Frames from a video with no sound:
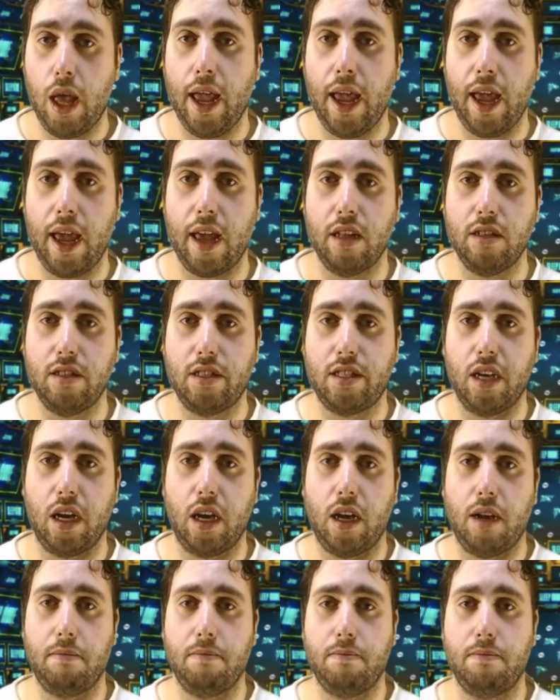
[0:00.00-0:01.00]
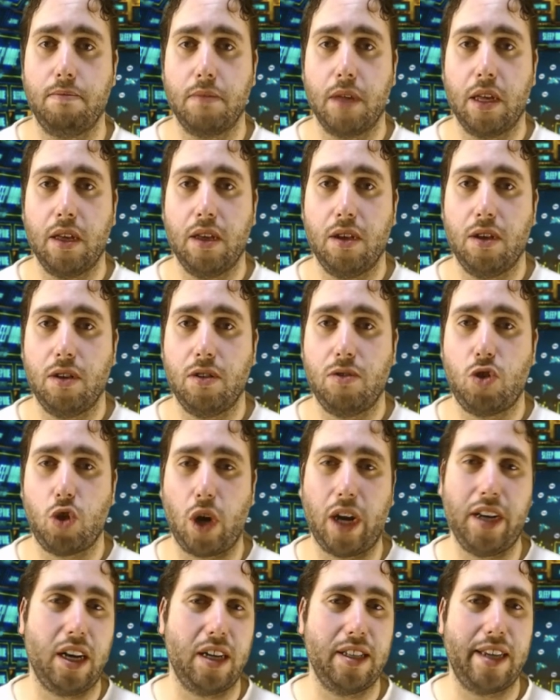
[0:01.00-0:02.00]
And um,
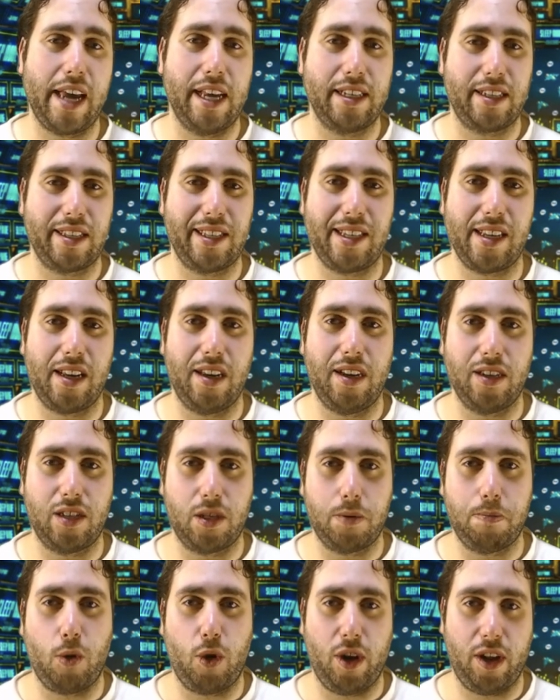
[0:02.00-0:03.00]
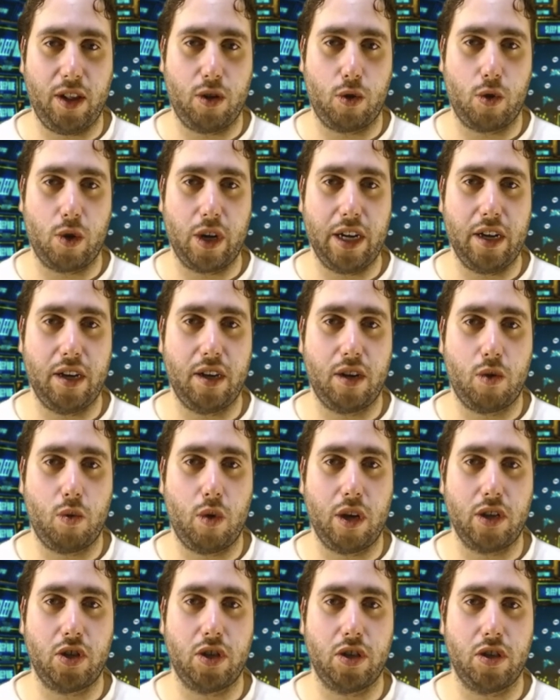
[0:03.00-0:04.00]
try not to ask a spoilery
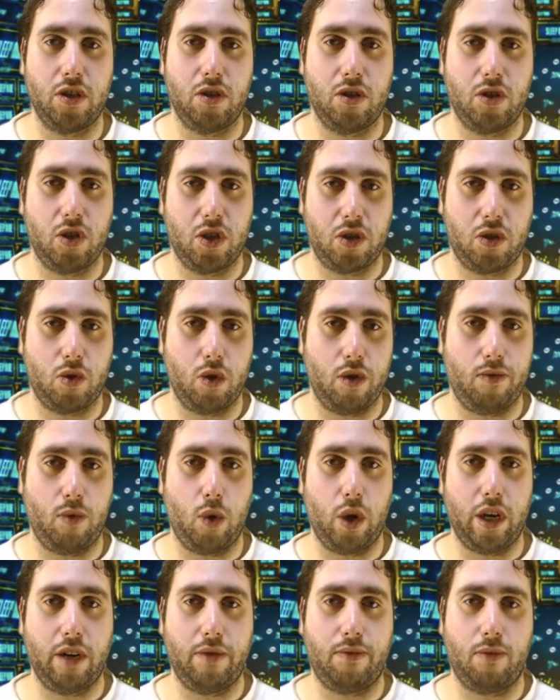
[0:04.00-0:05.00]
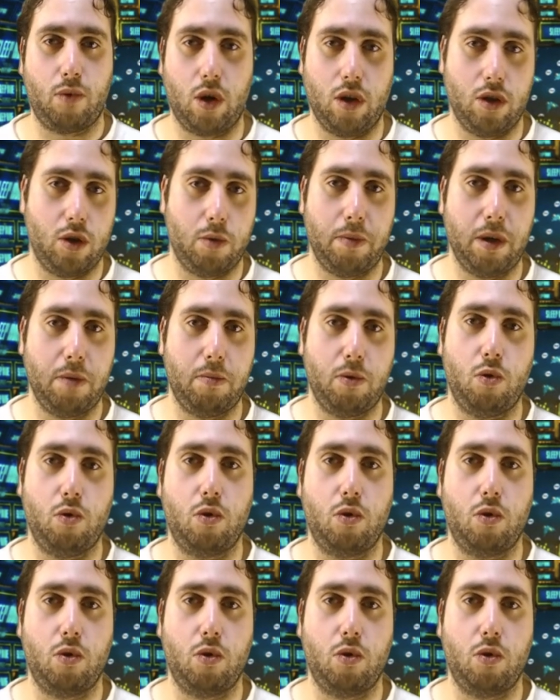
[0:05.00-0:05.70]
question just to avoid it for other people who